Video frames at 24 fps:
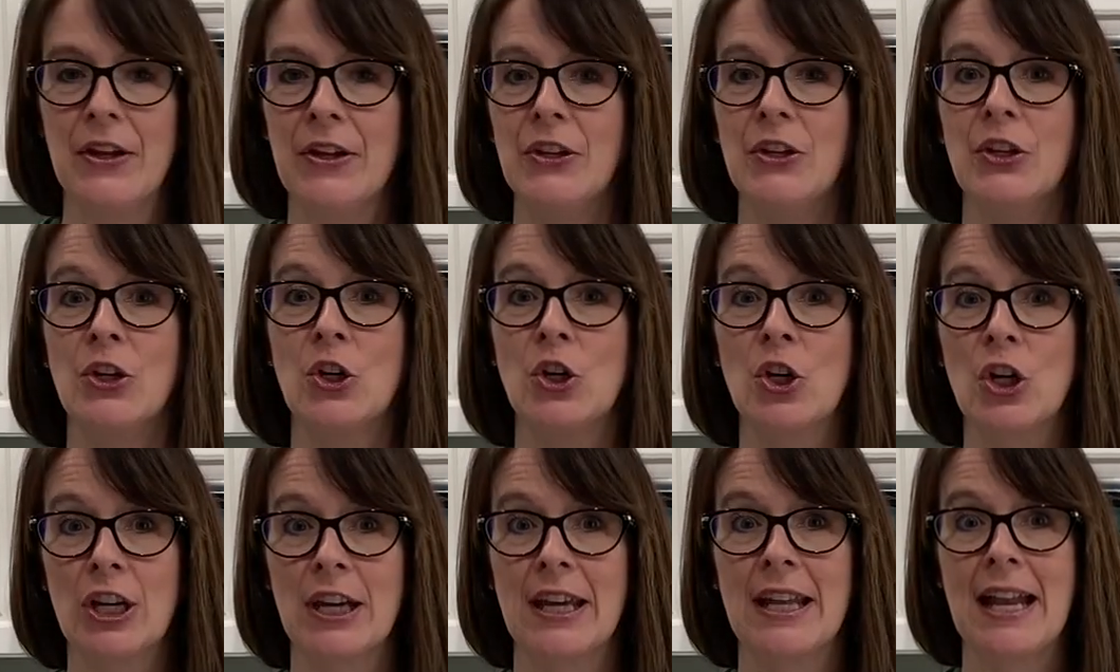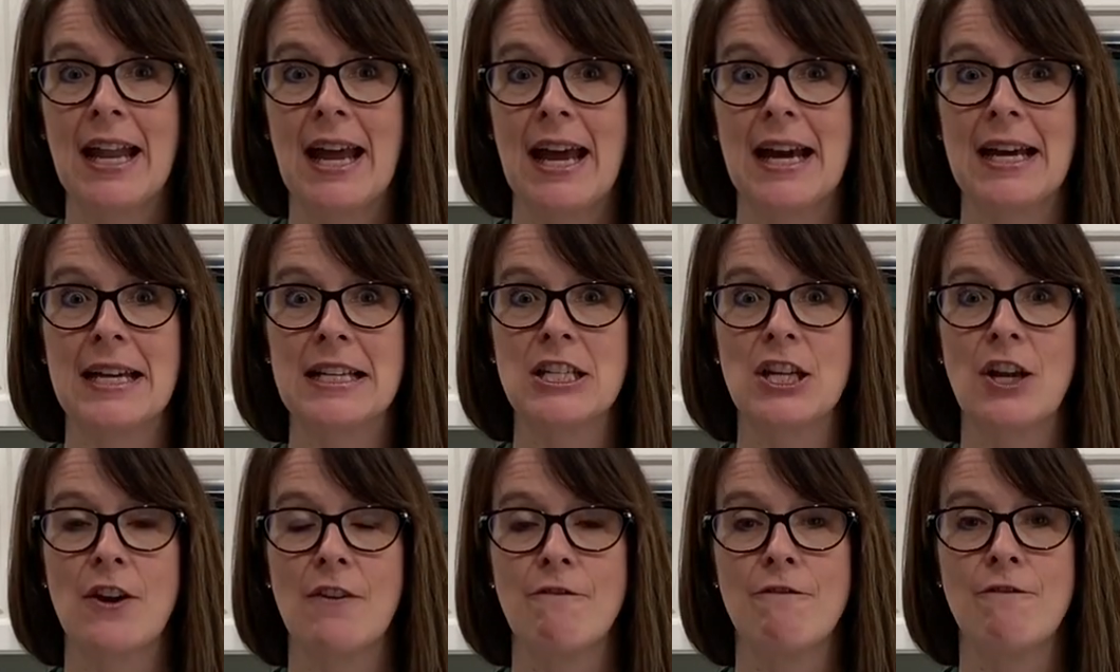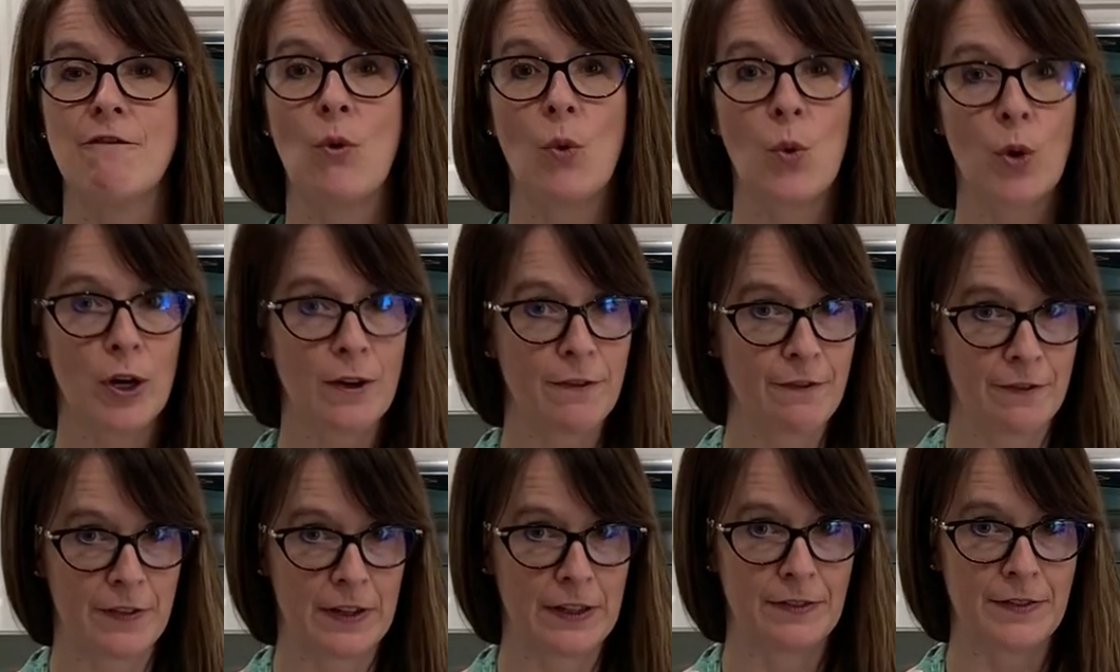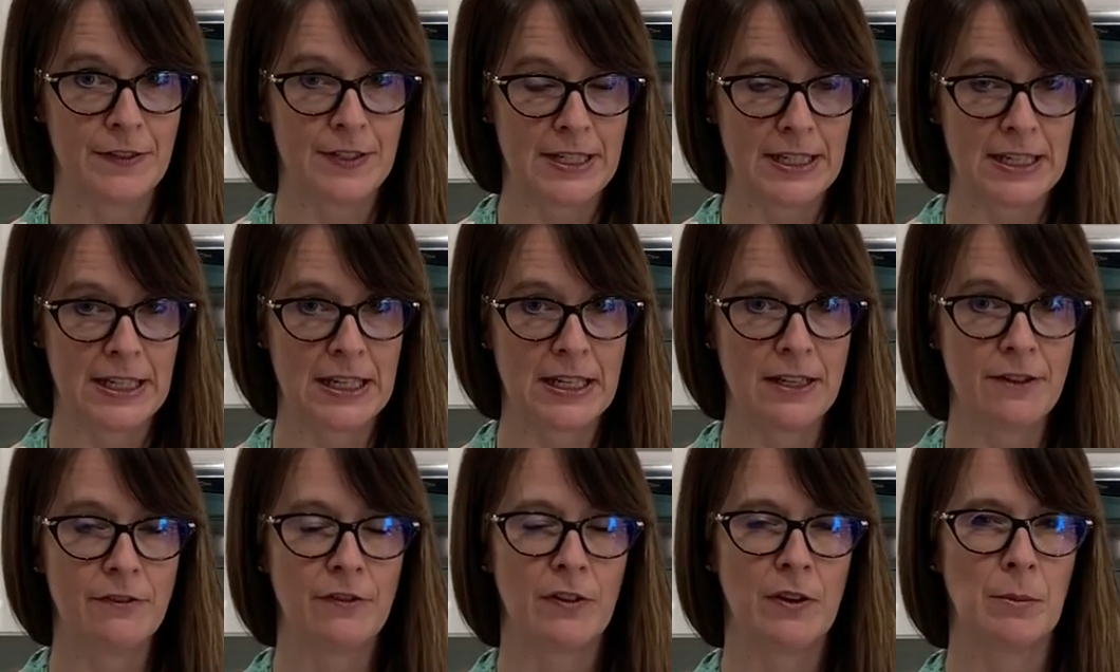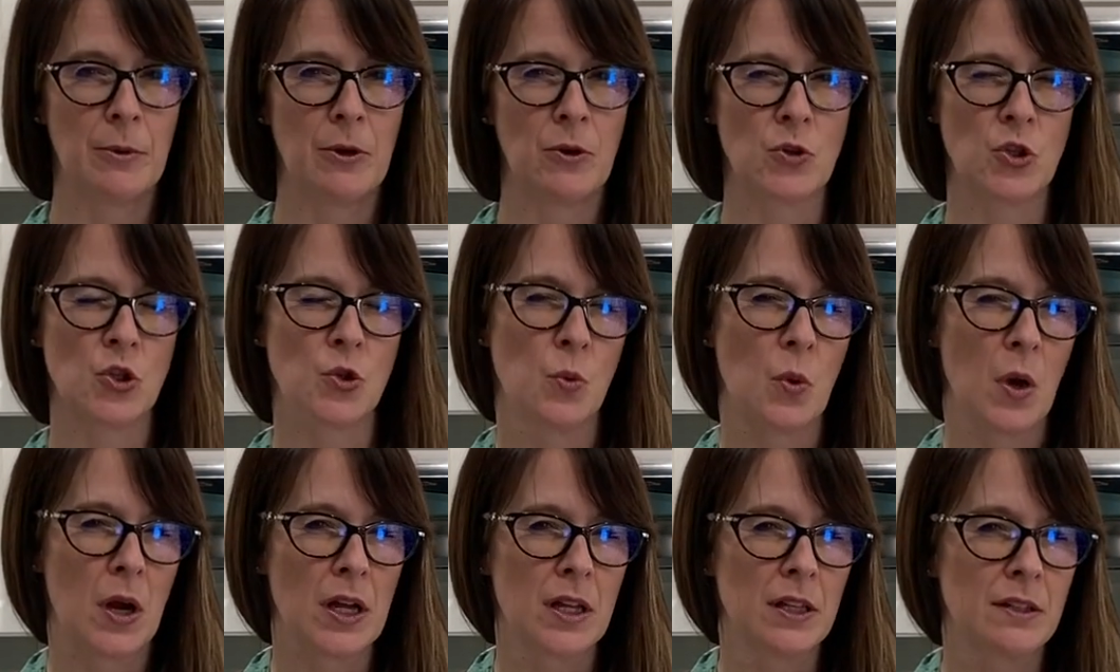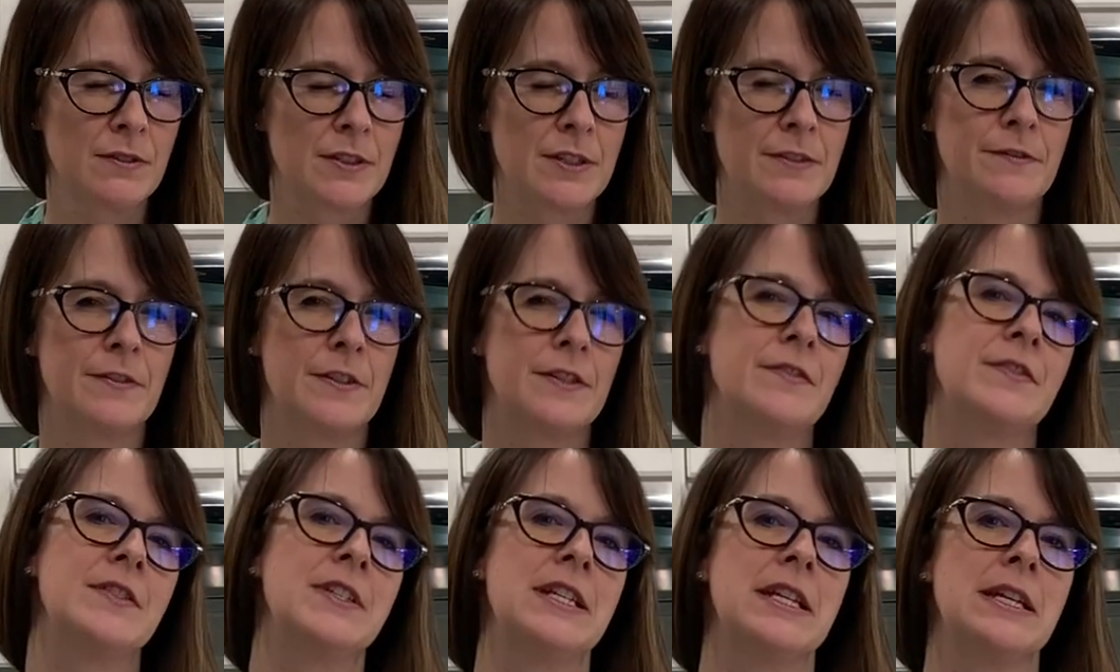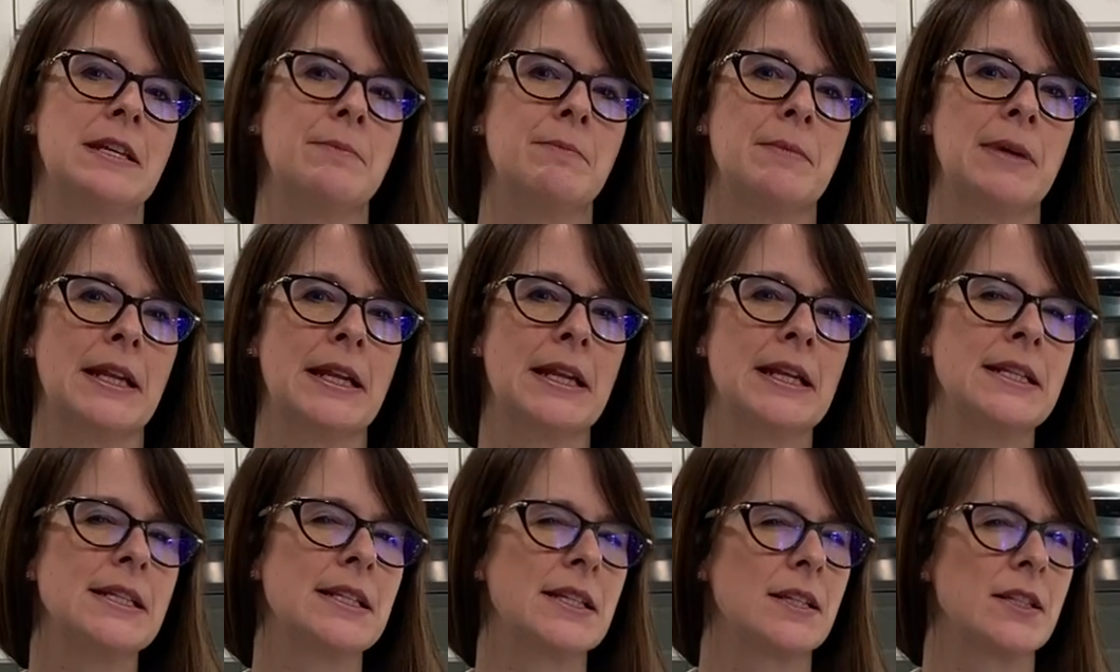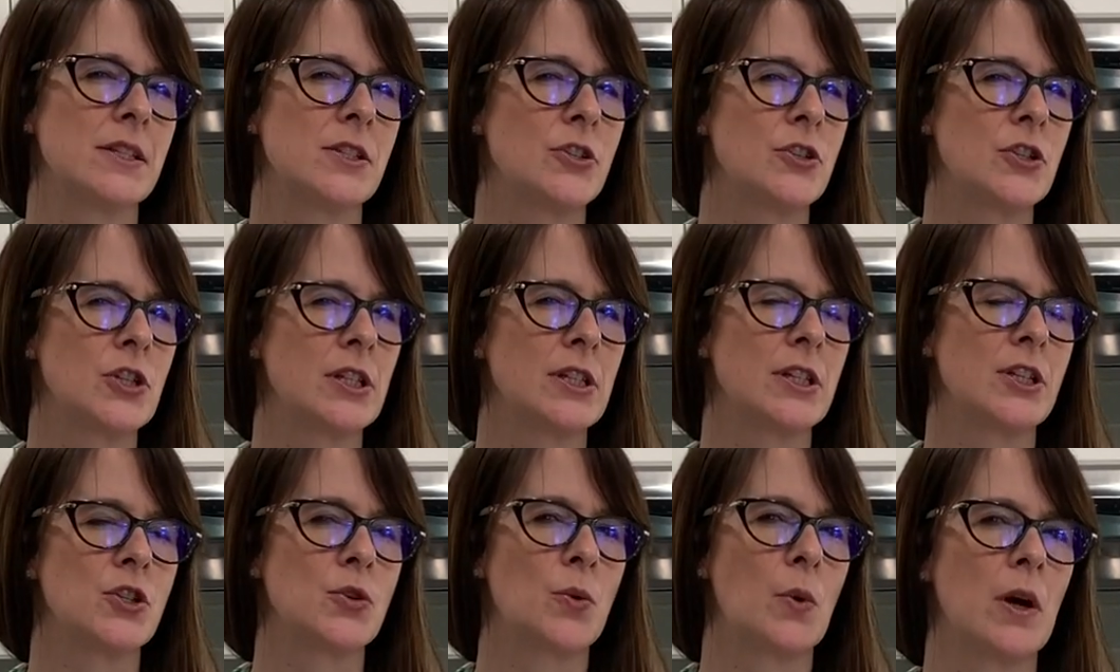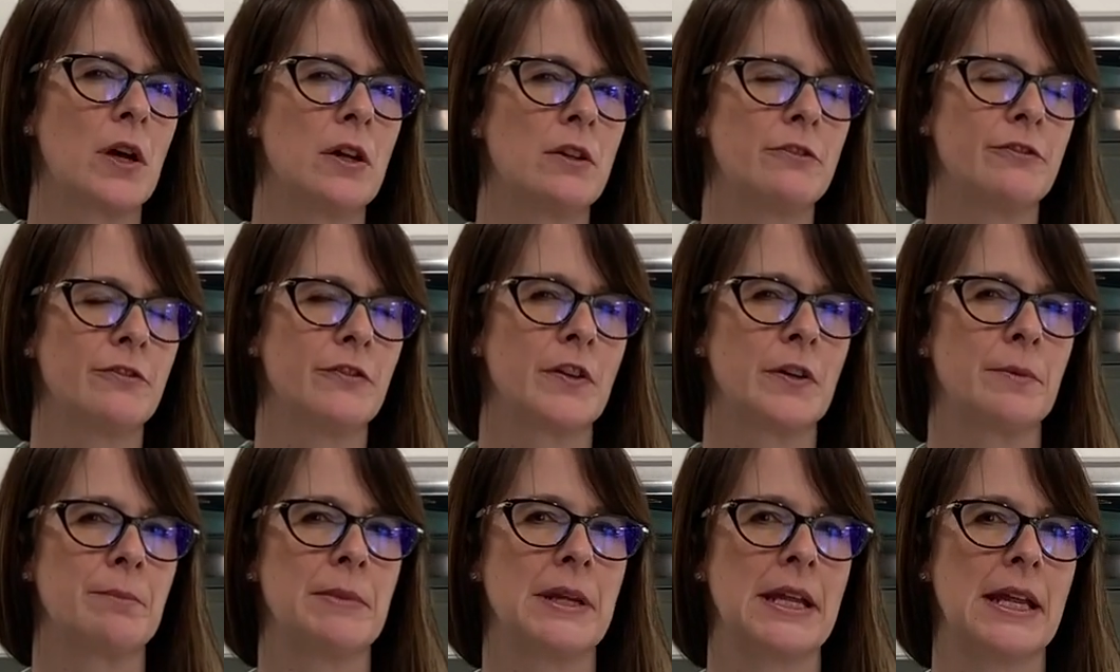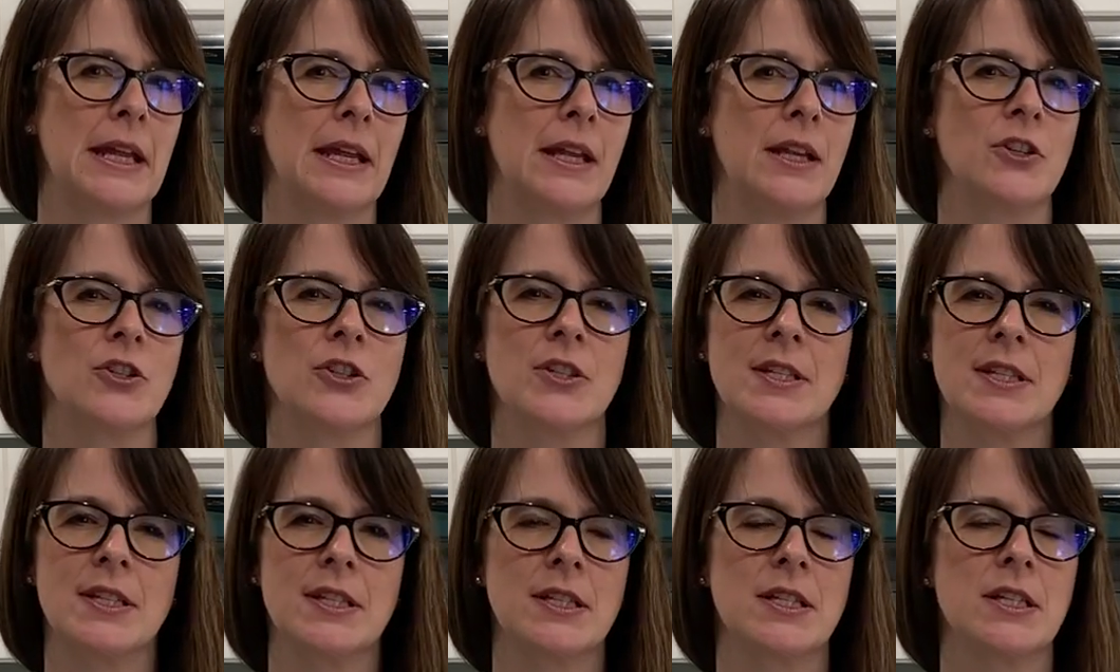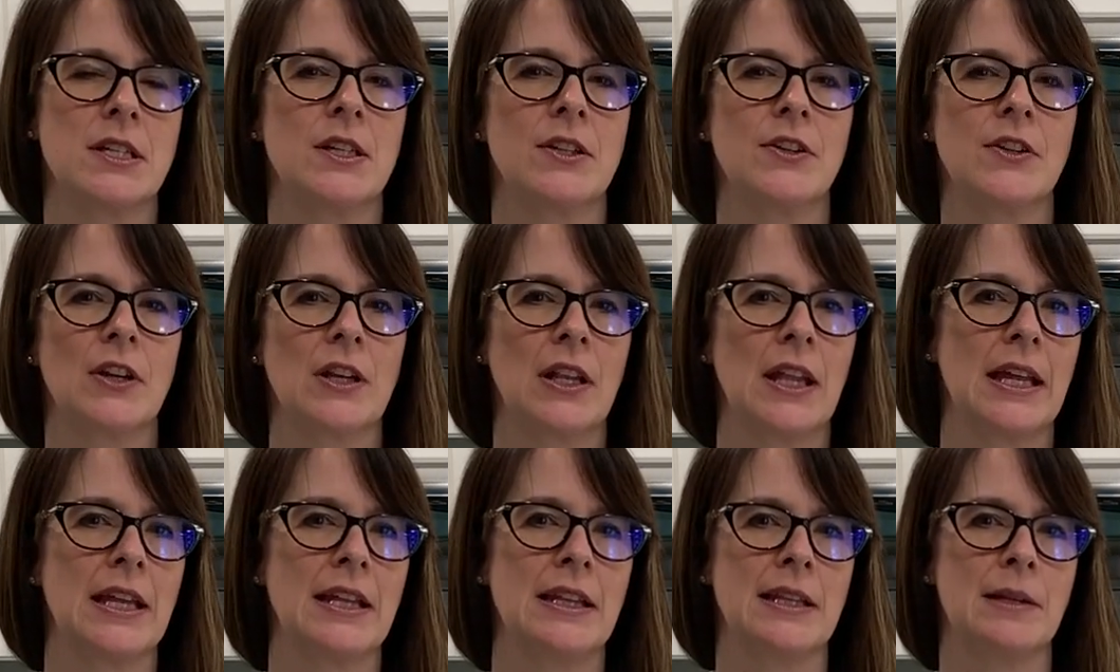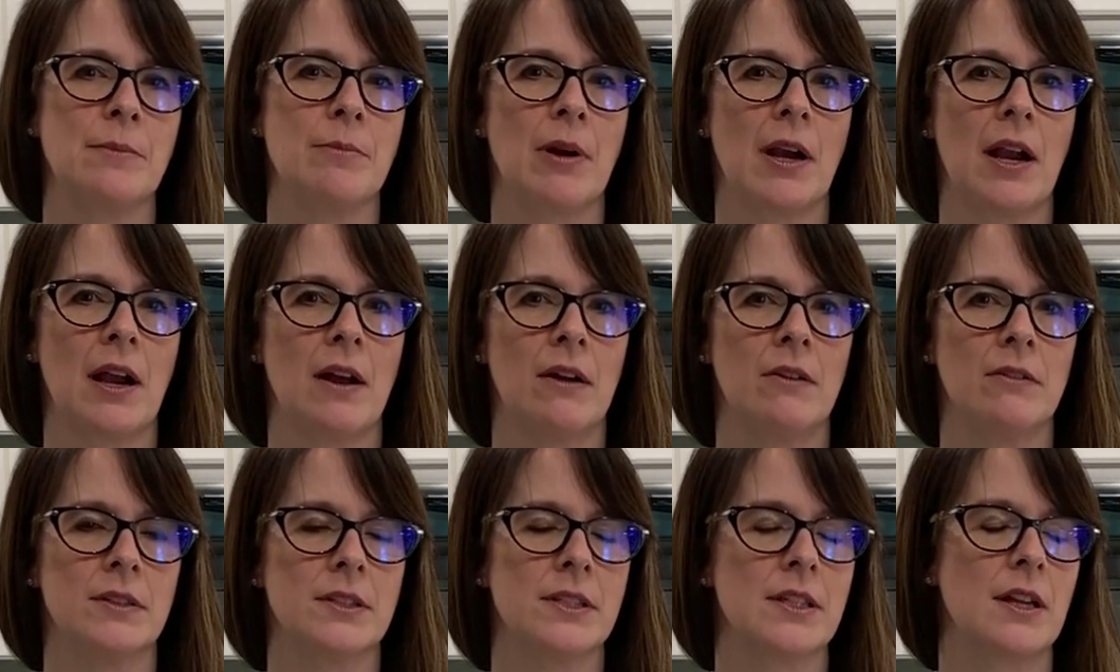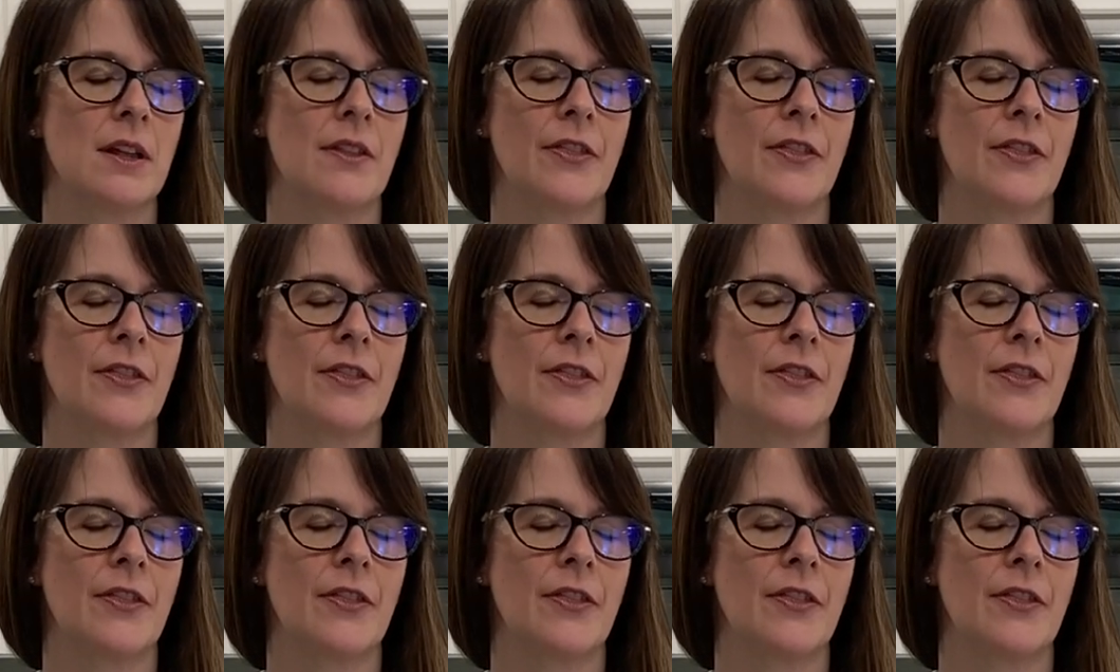You cook it at 450 for about 12 to 15 minutes. It's usually 12 for me, just until they're lightly browned.